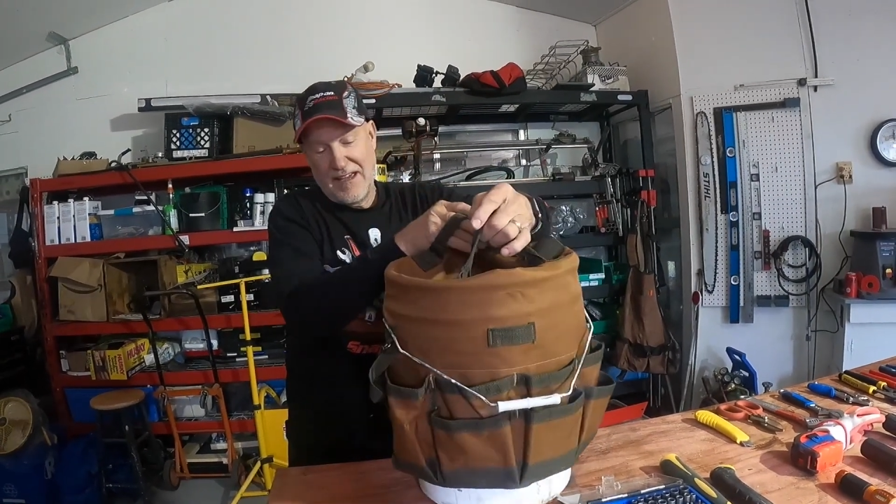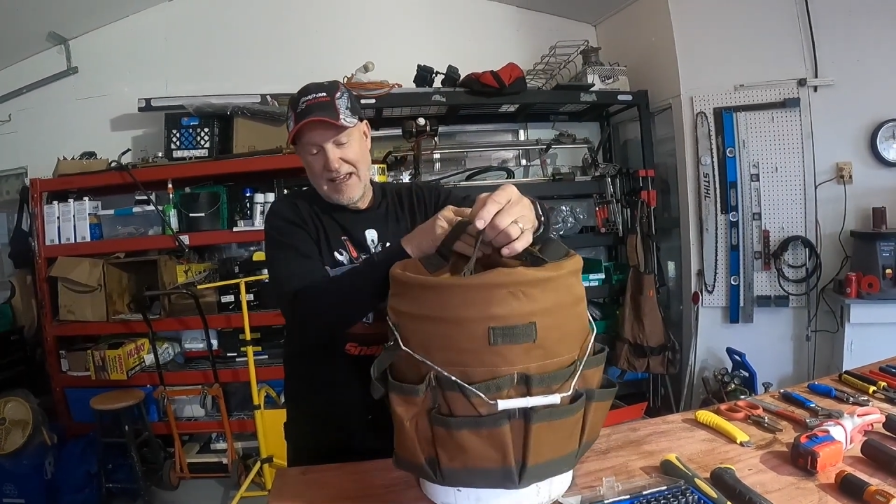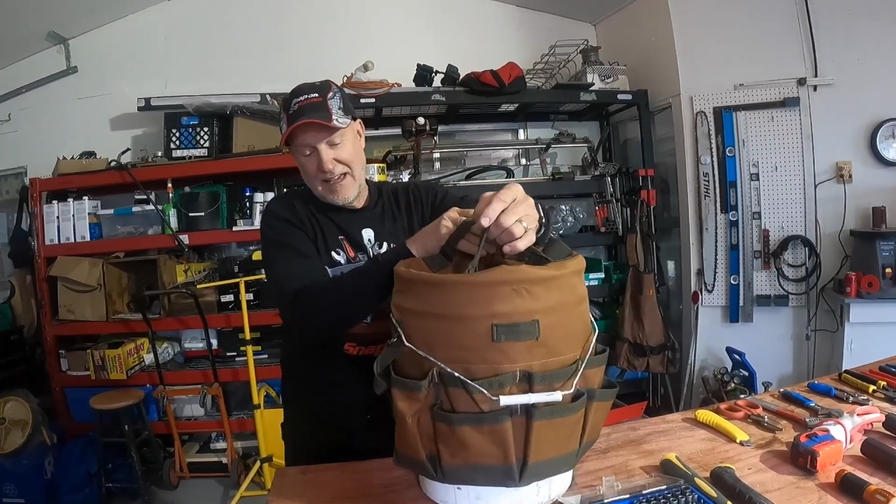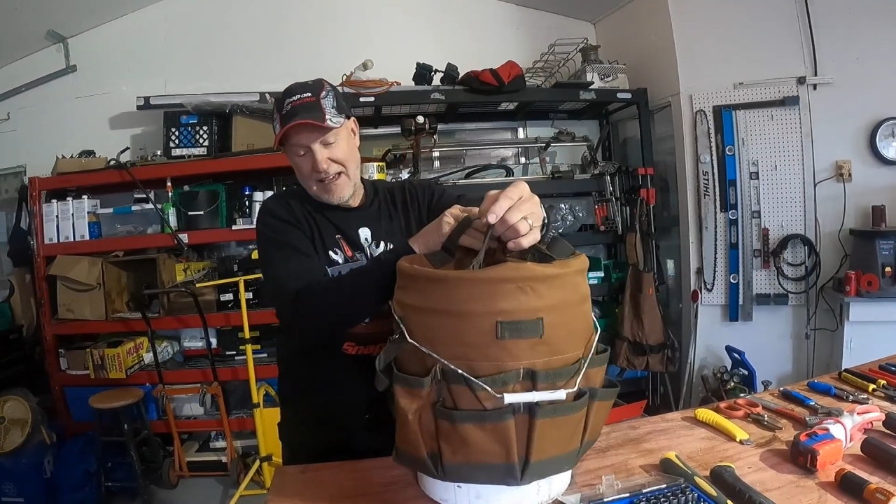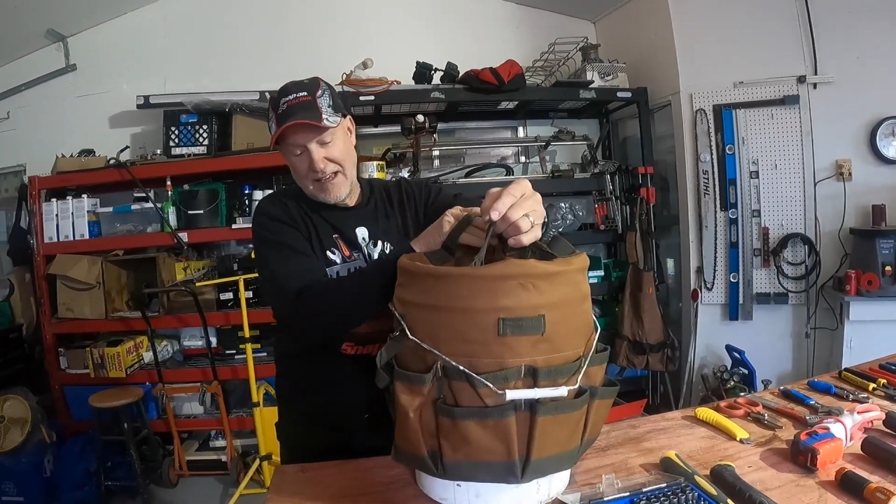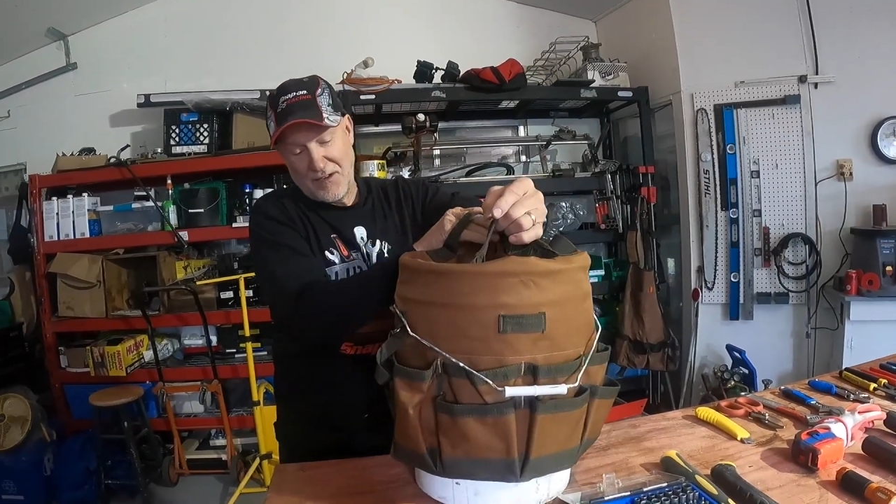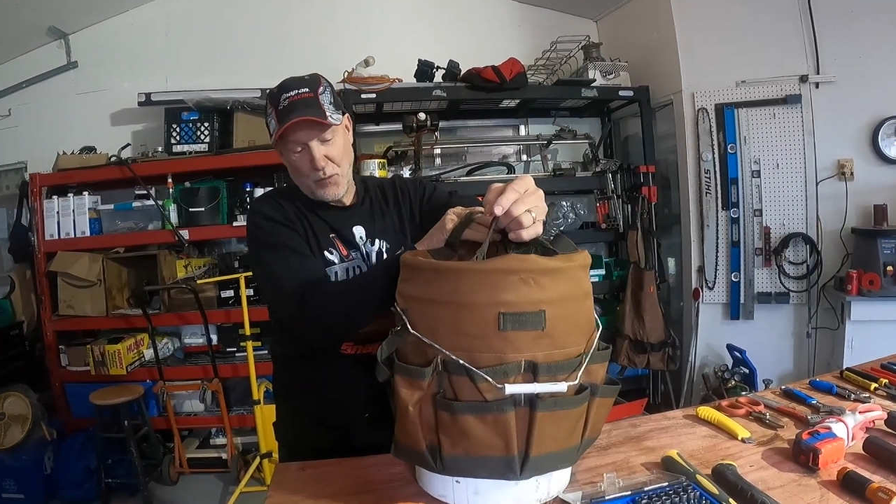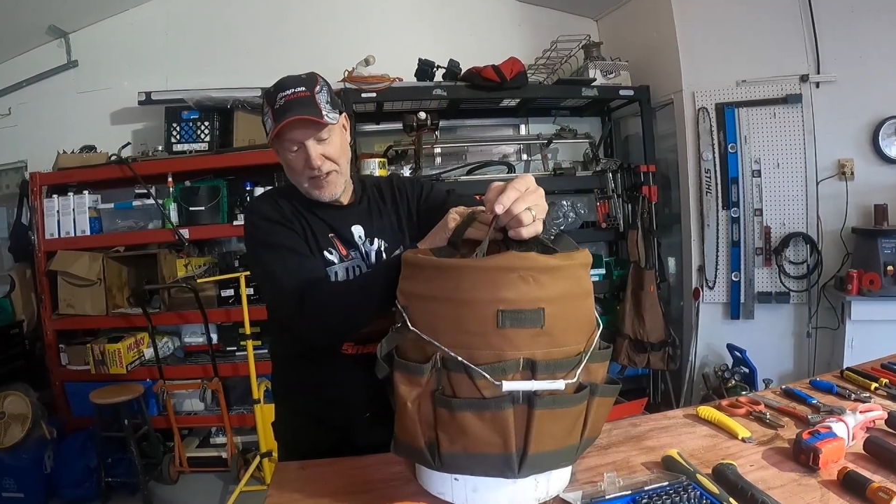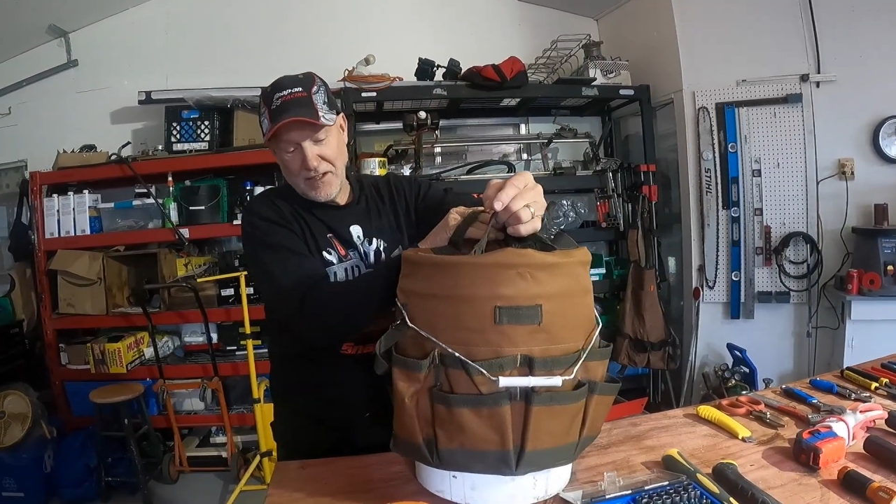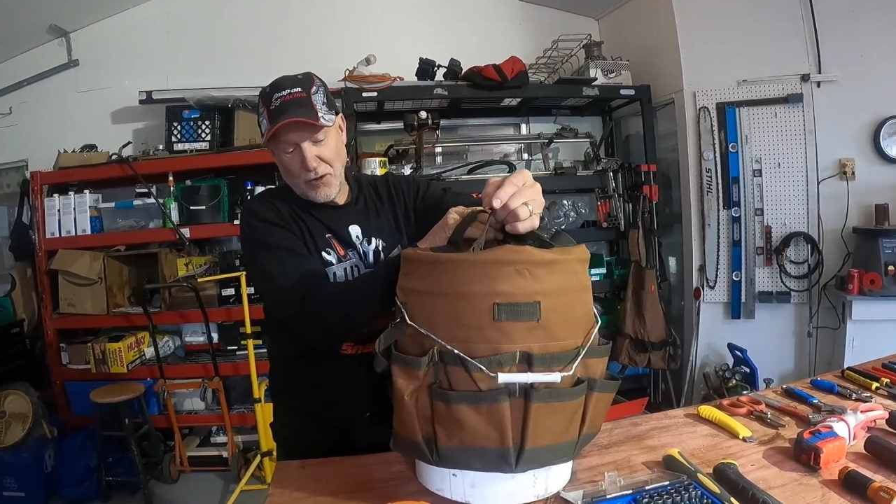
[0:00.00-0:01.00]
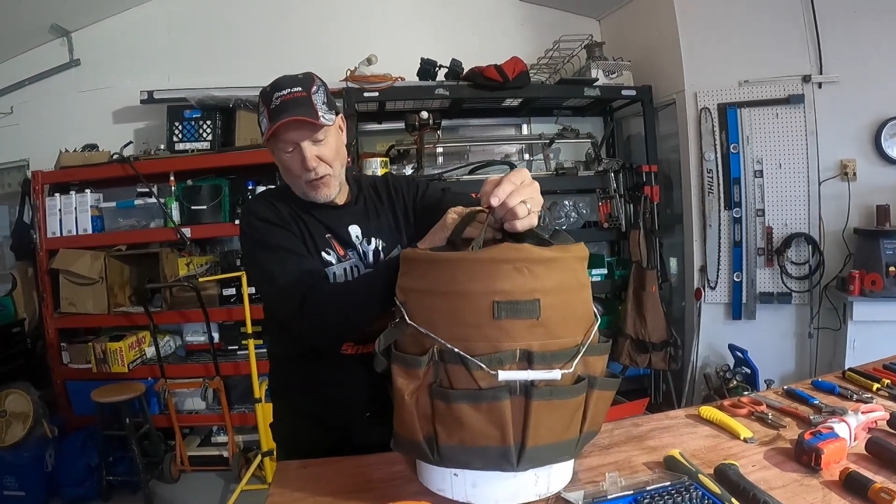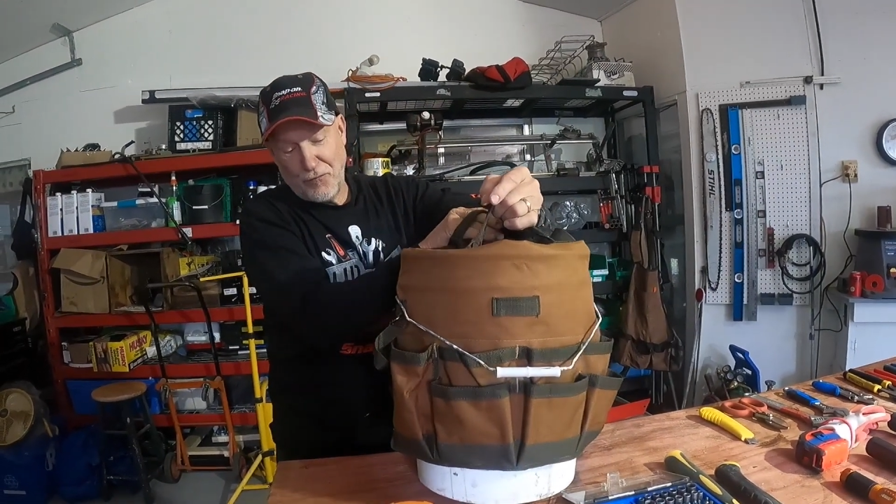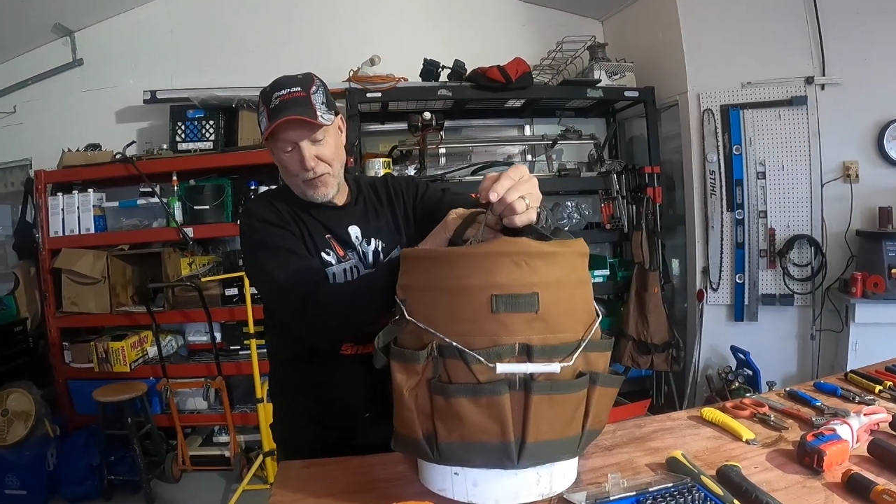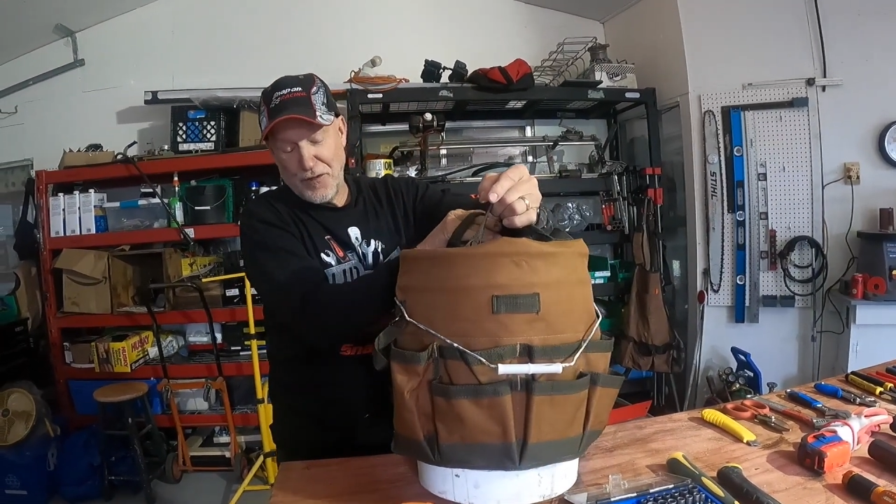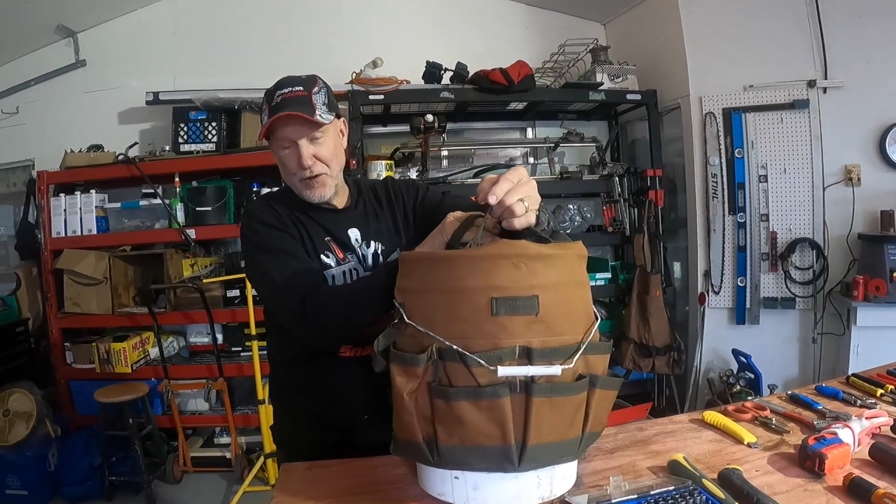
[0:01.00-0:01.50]
and we can go
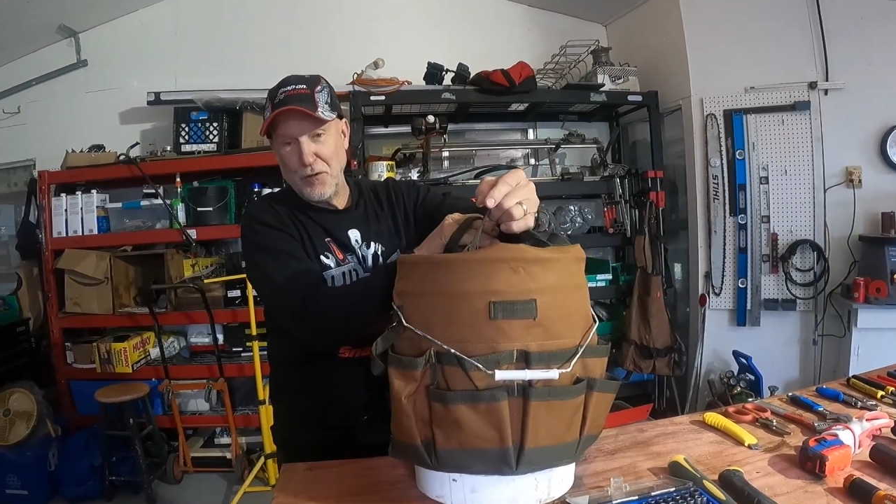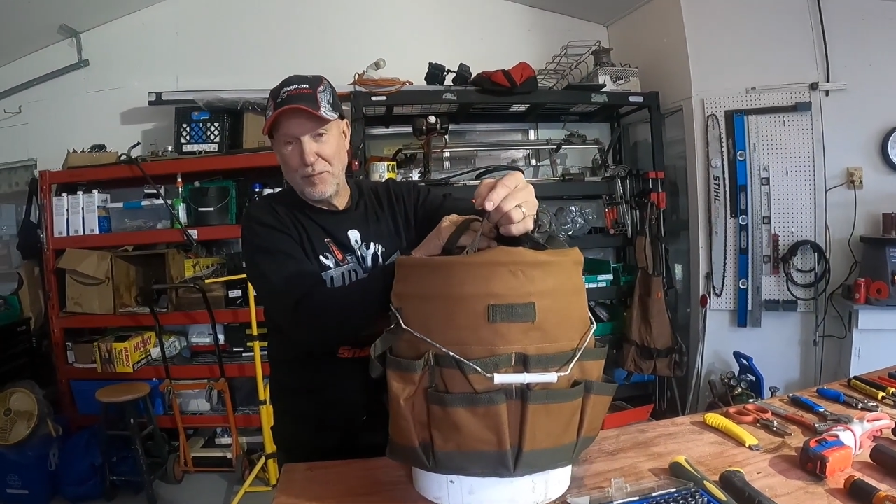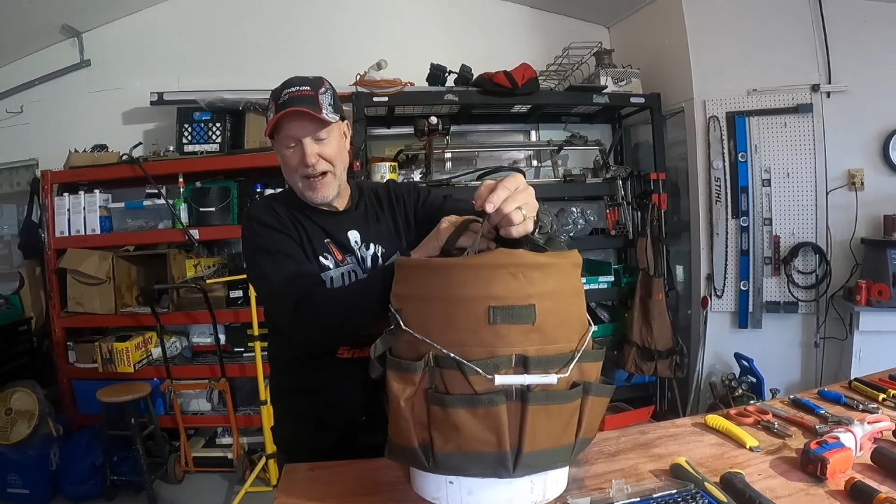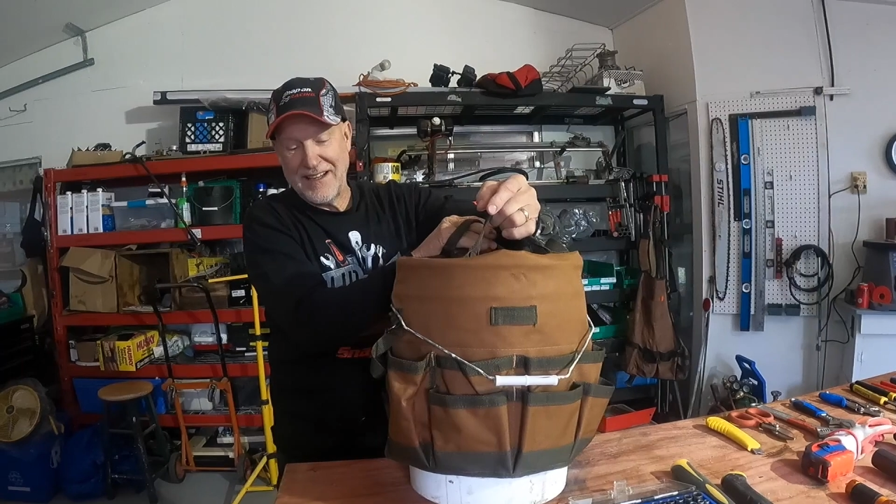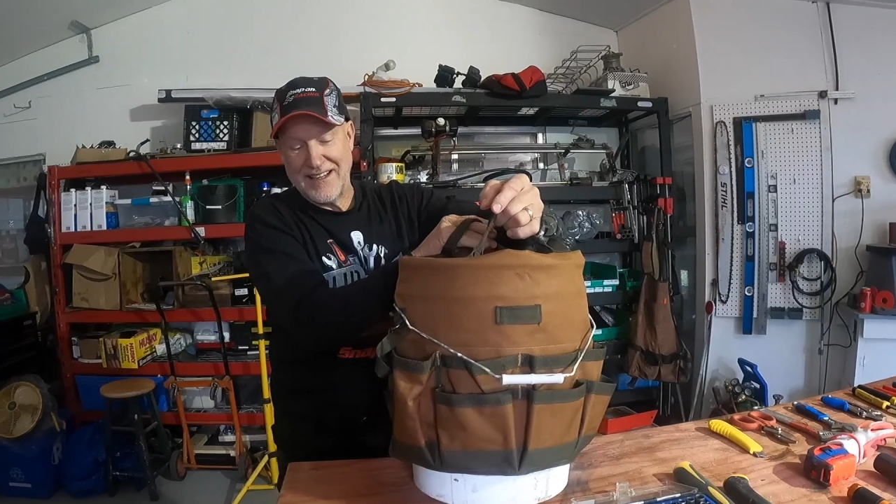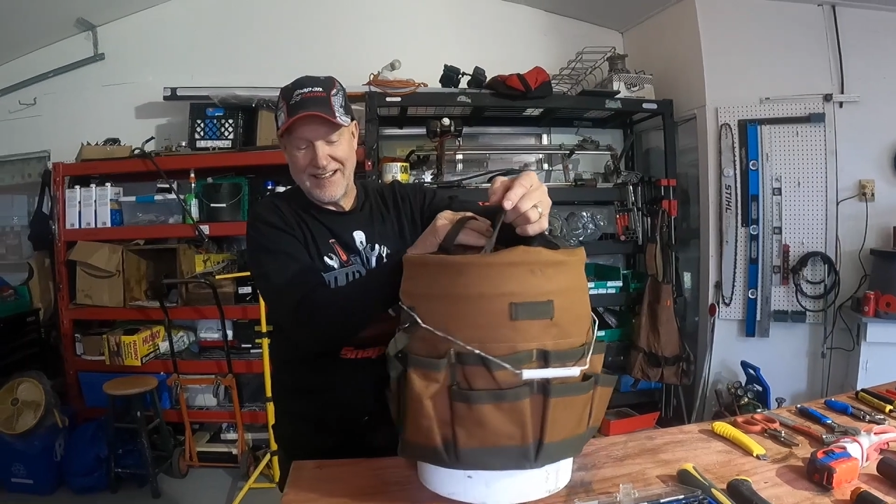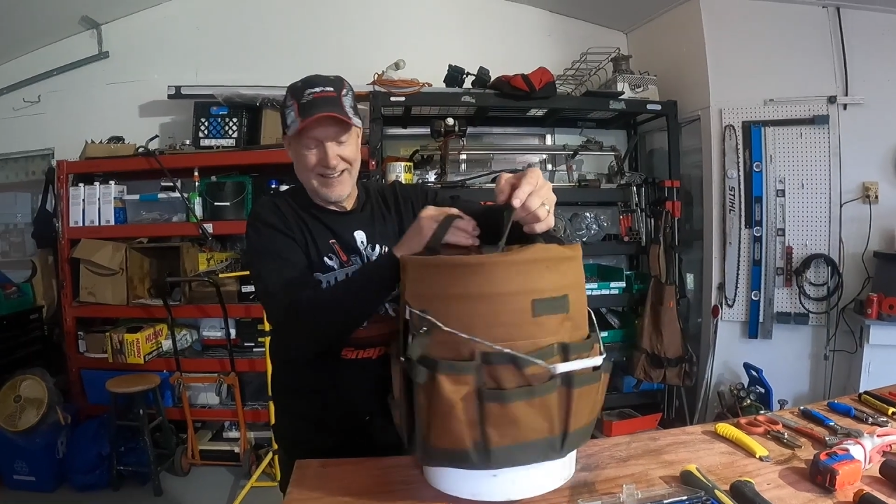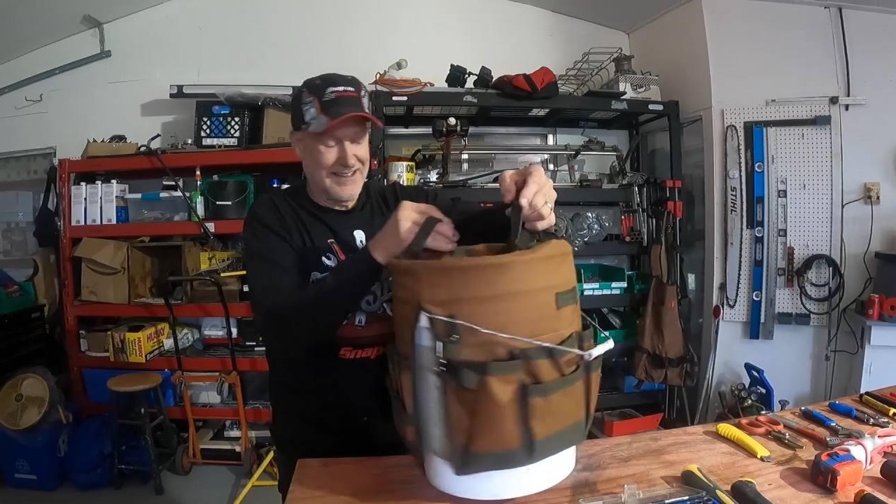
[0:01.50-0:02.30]
for the new bucket.